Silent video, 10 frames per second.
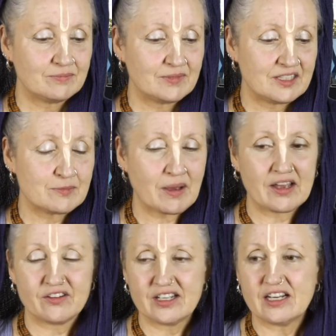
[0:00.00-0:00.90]

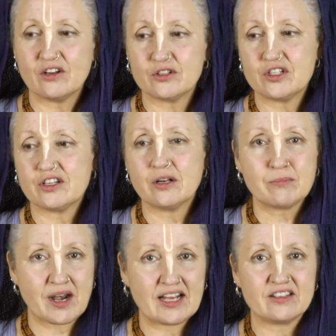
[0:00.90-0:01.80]
inspiring, logical,
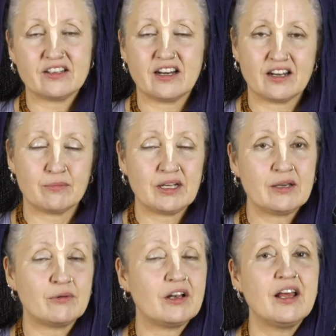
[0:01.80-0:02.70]
practical, and
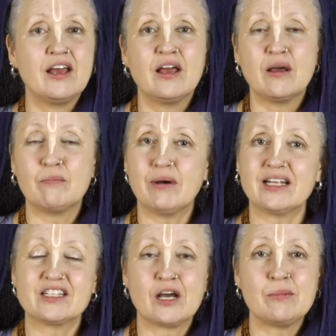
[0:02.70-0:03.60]
applicable.
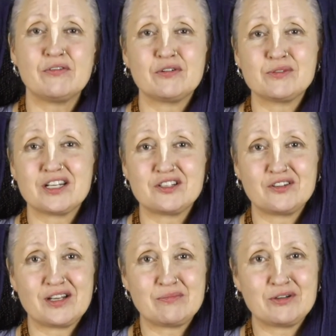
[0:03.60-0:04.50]
But coming from such a
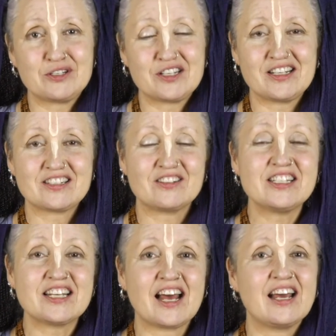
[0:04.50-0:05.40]
great person as
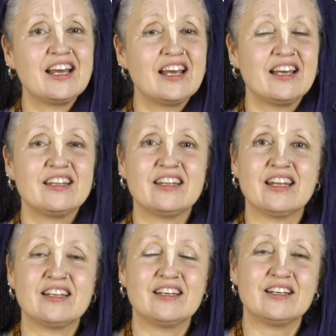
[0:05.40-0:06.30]
Krishna,
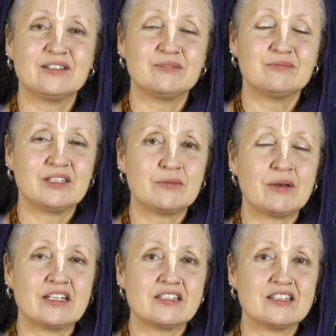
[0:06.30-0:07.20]
then it
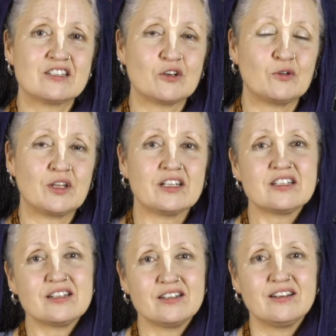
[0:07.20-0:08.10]
makes it so
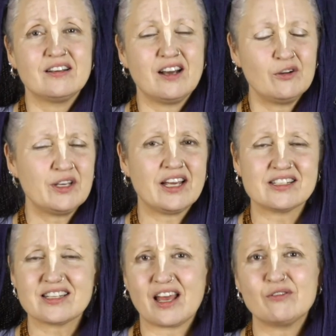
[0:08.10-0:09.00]
that, oh
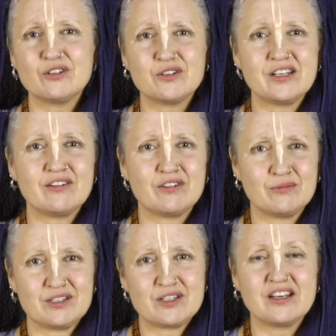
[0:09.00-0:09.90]
yes, I want to hear from
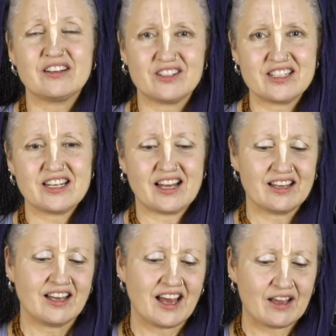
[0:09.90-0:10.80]
this Krishna.
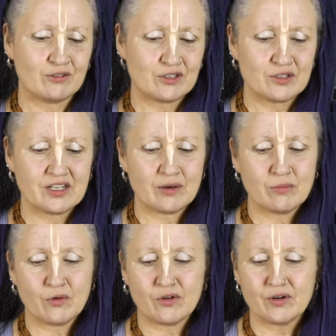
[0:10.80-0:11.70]
I want to hear
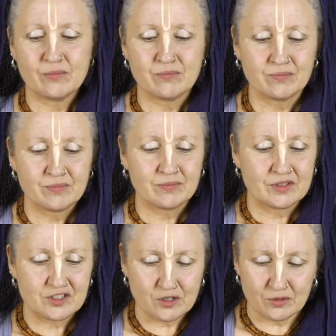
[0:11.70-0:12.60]
more.
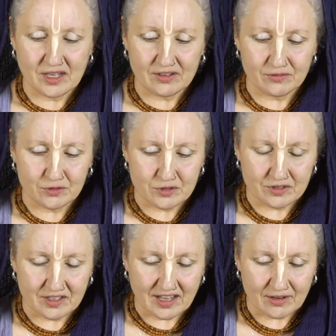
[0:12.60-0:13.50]
So
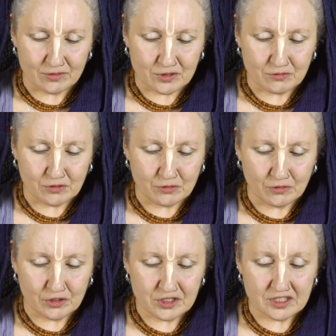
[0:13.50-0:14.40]
that was a few
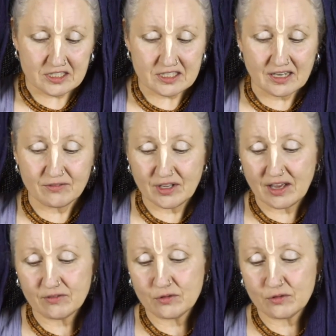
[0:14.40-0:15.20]
verses, and we have